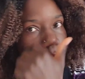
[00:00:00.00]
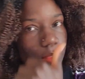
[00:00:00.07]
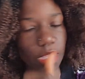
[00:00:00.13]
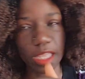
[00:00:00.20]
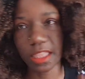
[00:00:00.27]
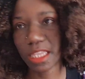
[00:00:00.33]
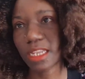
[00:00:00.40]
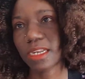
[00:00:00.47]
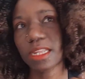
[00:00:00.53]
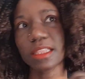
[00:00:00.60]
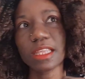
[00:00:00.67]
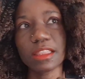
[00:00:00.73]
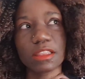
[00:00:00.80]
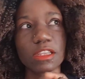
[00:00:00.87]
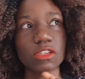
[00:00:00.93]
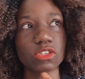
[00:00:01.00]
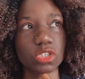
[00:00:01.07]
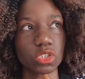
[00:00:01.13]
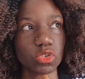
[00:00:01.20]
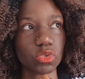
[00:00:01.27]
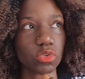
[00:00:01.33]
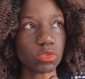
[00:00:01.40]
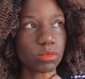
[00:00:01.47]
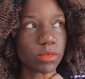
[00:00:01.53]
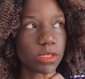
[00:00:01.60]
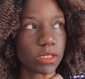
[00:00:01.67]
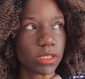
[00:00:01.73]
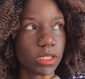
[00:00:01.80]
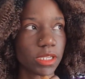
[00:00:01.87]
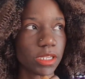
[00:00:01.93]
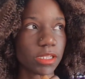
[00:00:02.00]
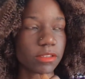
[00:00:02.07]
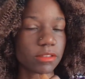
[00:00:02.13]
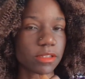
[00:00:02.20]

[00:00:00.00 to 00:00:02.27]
And then another thing she told me is